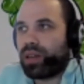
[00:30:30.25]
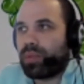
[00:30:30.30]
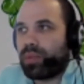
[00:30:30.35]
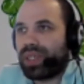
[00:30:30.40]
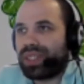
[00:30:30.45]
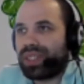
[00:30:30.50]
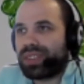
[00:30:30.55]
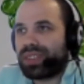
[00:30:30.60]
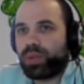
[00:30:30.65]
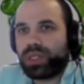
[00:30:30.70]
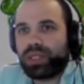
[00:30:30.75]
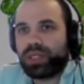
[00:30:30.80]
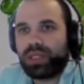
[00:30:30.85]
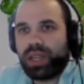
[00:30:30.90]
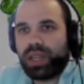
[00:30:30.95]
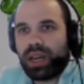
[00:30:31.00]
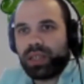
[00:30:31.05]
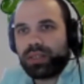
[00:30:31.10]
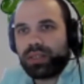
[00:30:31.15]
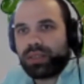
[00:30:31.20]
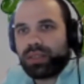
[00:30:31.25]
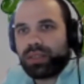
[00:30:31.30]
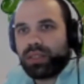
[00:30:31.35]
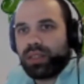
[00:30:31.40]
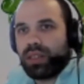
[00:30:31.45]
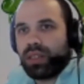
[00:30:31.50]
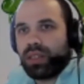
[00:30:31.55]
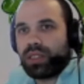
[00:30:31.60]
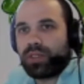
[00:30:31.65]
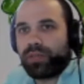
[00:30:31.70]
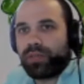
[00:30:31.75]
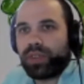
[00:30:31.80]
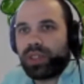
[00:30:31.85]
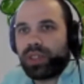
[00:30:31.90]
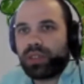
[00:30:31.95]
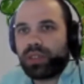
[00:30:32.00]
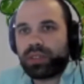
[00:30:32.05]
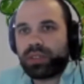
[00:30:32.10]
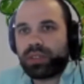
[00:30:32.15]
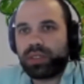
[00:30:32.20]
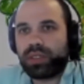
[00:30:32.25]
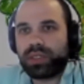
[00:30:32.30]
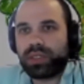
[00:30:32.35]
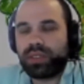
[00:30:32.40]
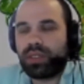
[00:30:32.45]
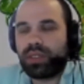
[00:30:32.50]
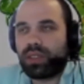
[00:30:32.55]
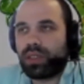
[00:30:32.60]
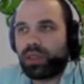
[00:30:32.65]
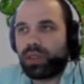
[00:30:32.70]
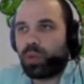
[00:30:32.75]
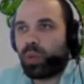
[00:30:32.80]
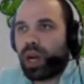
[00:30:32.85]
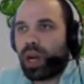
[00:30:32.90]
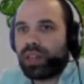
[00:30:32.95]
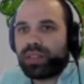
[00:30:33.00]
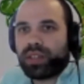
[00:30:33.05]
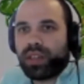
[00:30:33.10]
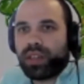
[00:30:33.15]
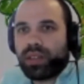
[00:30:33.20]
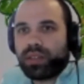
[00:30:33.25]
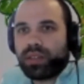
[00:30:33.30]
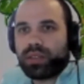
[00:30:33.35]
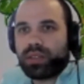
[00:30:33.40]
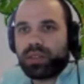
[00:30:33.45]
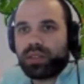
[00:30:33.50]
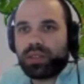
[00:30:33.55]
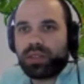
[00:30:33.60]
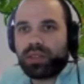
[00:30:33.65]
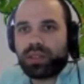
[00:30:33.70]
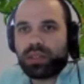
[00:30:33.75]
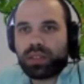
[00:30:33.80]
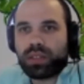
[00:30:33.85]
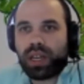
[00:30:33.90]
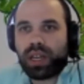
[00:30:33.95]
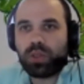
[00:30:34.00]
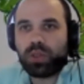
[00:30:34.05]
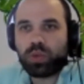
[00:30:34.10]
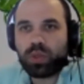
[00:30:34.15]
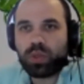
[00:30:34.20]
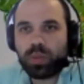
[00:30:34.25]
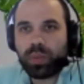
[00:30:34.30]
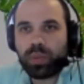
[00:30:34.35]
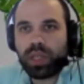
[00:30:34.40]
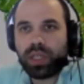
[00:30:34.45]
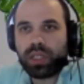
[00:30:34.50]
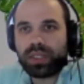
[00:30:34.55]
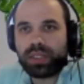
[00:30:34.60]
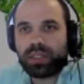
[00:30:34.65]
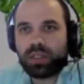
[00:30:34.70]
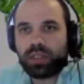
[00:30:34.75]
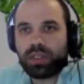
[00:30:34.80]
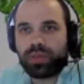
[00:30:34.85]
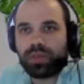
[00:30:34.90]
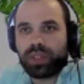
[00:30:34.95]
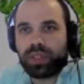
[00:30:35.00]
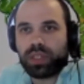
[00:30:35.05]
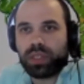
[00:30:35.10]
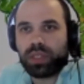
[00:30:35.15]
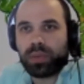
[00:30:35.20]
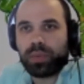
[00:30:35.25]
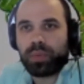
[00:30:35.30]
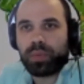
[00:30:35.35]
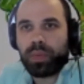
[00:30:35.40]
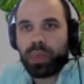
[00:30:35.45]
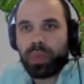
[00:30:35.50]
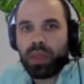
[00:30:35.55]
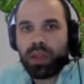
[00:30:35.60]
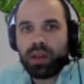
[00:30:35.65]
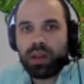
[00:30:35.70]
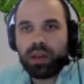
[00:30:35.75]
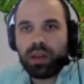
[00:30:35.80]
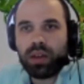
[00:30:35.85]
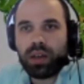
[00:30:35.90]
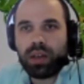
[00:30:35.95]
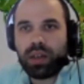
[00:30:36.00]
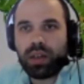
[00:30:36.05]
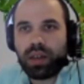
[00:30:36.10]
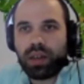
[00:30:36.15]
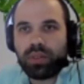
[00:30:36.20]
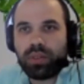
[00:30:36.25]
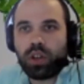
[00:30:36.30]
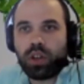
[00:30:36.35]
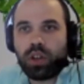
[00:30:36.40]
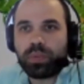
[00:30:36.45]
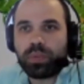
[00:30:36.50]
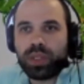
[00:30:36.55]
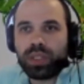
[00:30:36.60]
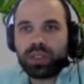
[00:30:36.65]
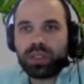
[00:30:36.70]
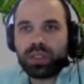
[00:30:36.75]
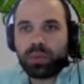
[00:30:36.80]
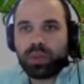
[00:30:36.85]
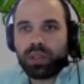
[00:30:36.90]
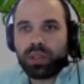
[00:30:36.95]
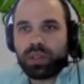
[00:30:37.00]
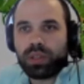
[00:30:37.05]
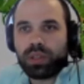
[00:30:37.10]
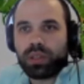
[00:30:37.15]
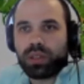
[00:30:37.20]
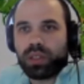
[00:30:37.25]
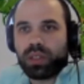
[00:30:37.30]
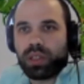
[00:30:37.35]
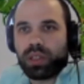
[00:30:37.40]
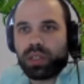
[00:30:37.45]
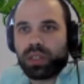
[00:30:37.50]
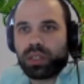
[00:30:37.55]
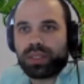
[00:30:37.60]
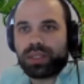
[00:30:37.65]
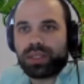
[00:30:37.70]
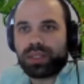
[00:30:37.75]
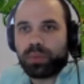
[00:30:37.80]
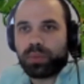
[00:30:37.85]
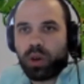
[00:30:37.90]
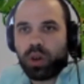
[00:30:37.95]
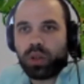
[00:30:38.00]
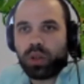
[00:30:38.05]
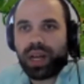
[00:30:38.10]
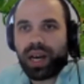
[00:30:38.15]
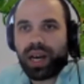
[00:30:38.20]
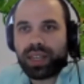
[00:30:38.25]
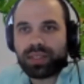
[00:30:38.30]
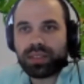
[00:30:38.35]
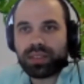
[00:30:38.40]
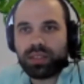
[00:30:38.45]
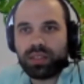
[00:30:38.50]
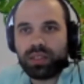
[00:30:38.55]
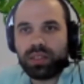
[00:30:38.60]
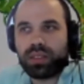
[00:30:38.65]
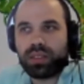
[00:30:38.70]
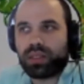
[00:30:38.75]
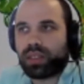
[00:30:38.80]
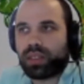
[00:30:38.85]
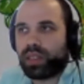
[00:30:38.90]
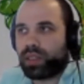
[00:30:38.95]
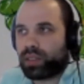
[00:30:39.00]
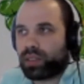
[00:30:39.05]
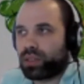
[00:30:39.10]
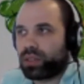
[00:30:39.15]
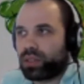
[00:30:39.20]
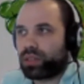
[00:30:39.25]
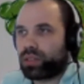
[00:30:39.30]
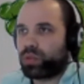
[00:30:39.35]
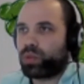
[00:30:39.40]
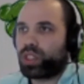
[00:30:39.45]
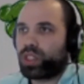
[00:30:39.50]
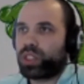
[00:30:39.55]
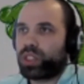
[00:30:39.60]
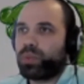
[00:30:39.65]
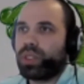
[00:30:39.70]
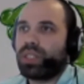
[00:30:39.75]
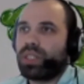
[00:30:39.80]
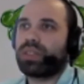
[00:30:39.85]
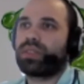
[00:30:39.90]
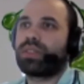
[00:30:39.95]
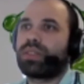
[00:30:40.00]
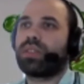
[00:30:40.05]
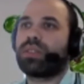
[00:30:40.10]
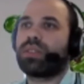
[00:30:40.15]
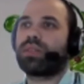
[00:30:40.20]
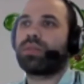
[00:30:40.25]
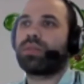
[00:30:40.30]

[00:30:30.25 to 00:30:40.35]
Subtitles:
Basically what it does, it filters the white character counterparts of the non-printable small ASCII characters, which means that